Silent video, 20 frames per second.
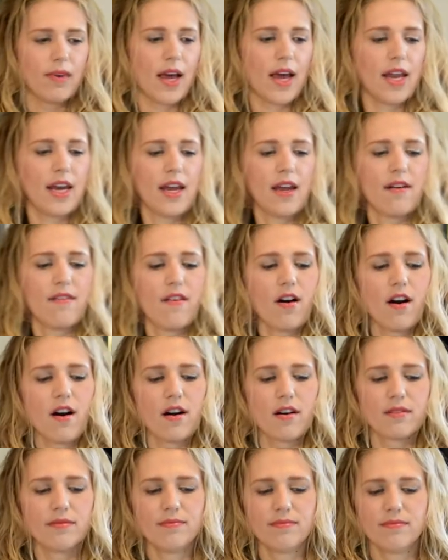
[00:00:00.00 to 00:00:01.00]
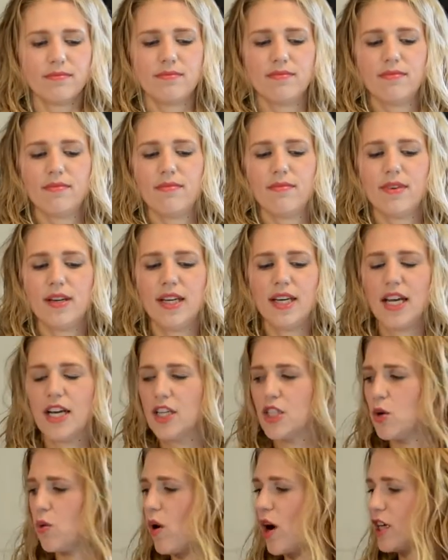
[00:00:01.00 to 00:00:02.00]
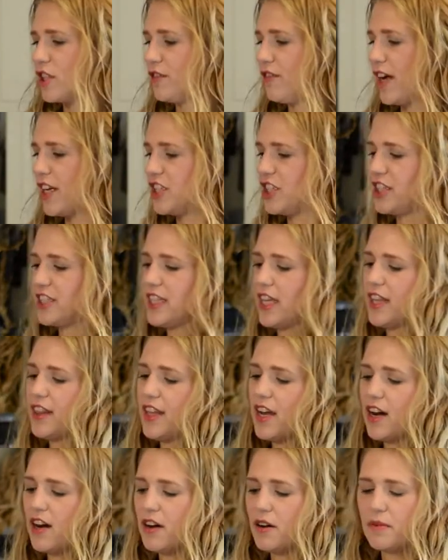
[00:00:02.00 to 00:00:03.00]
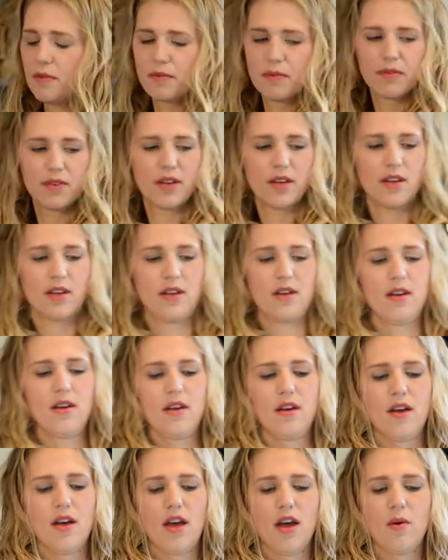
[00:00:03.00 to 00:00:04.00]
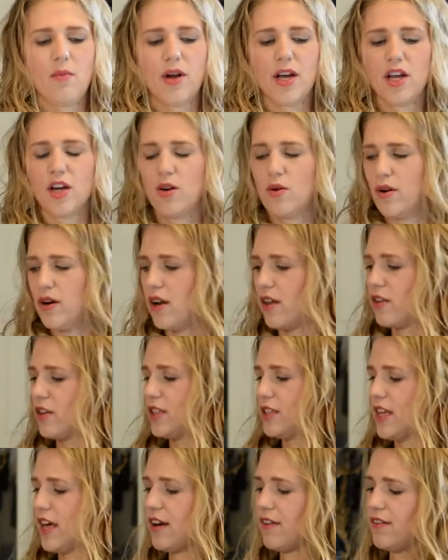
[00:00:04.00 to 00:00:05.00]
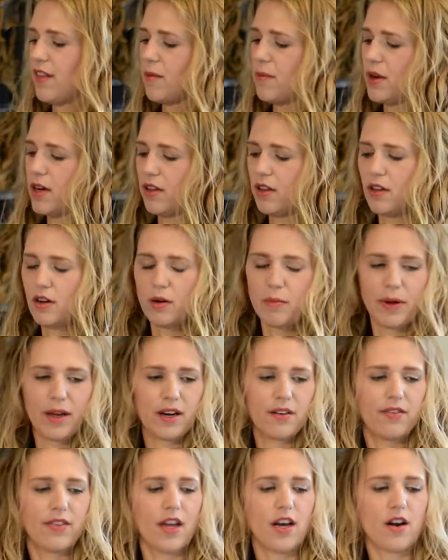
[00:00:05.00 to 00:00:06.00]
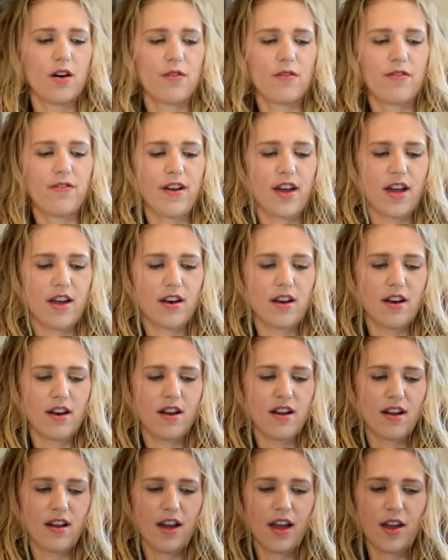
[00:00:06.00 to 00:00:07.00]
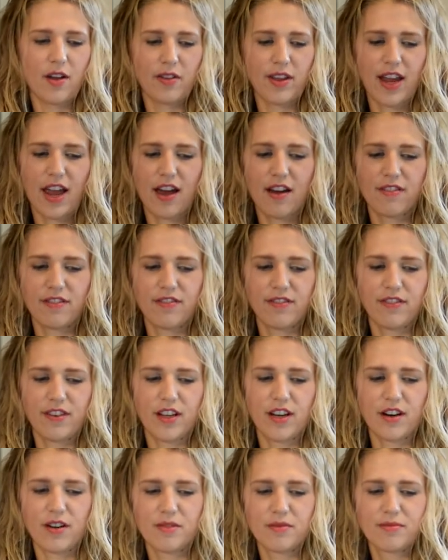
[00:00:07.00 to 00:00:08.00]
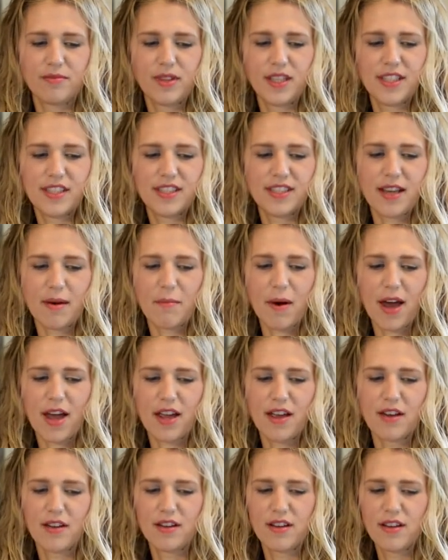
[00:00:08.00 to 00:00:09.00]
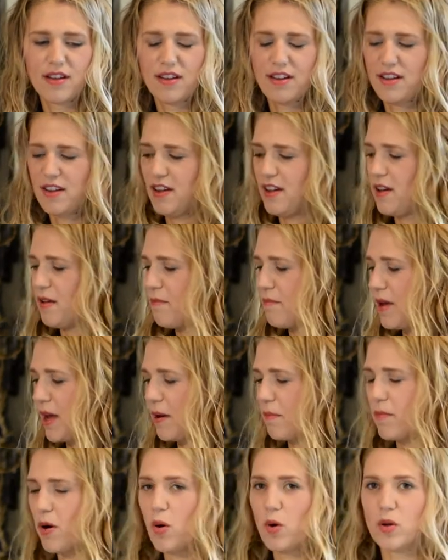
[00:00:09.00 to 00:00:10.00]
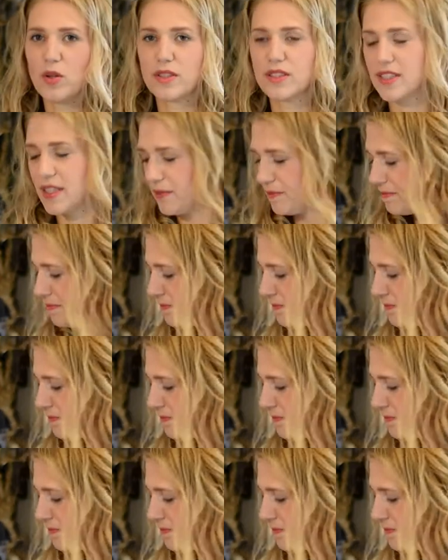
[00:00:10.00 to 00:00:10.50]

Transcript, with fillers: any of our need to wash veggies in there. And we can do another set of them in a little bit if they don't fit. I only have, you know, these semi big bowls.